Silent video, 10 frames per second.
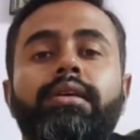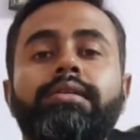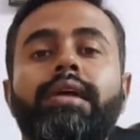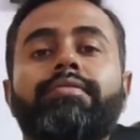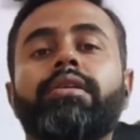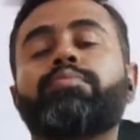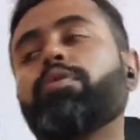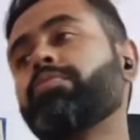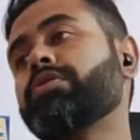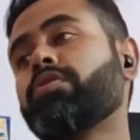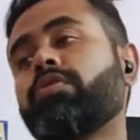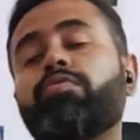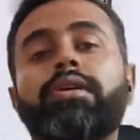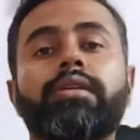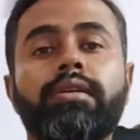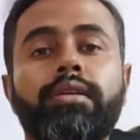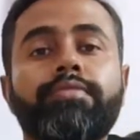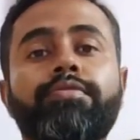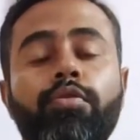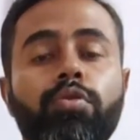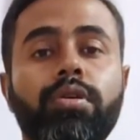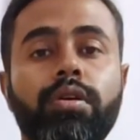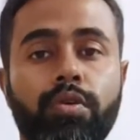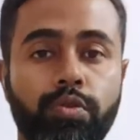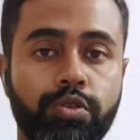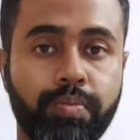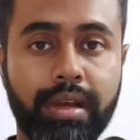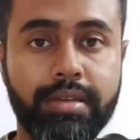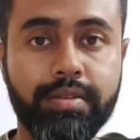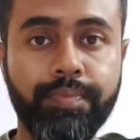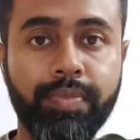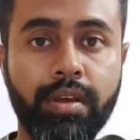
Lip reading: is having a population of 134 crores plus.